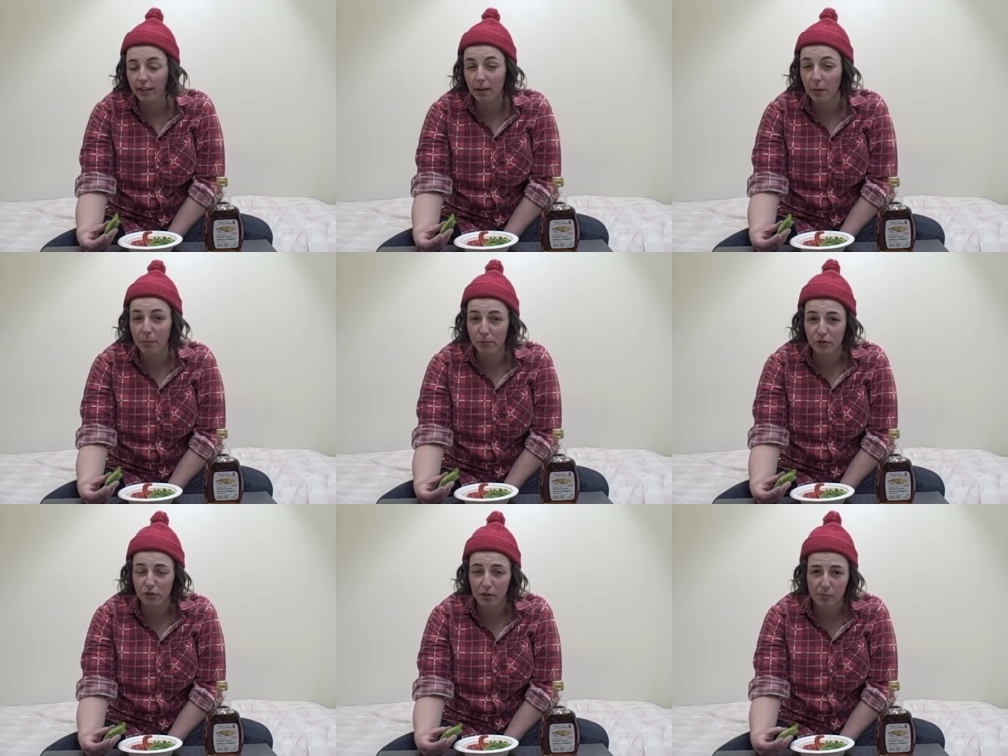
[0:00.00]
eating maple
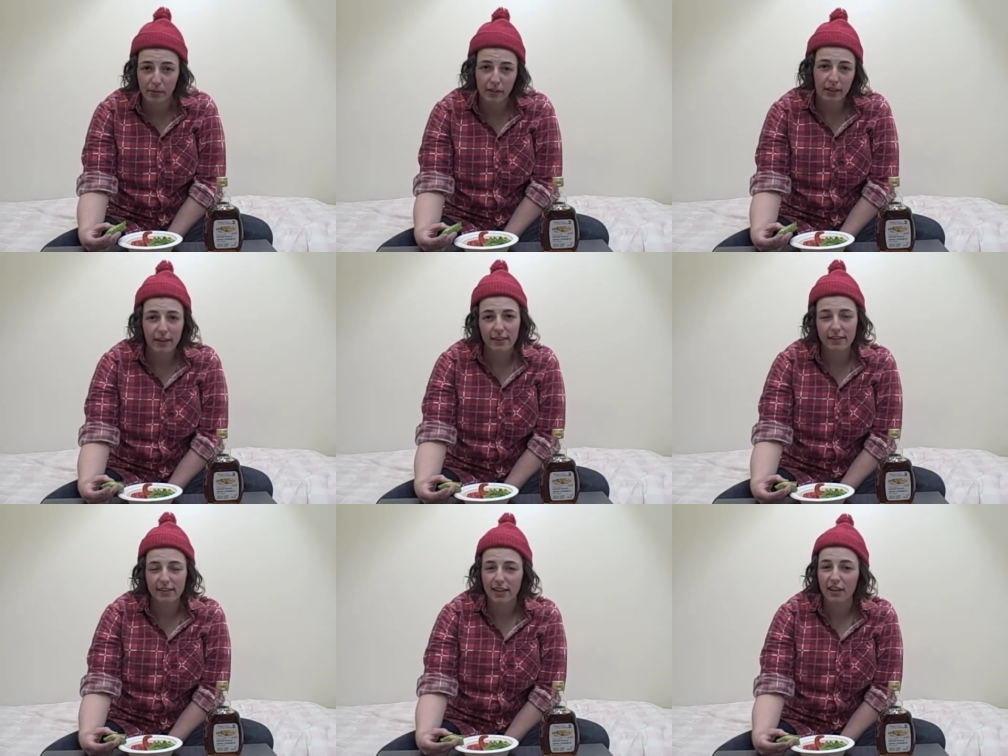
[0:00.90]
syrup
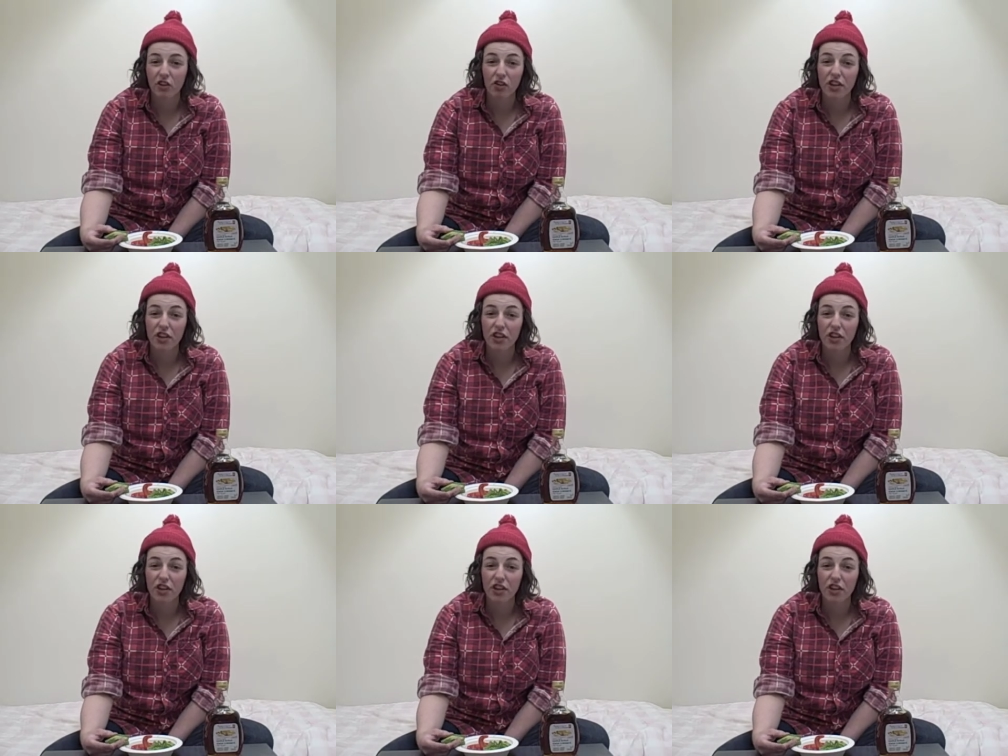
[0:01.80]
kind of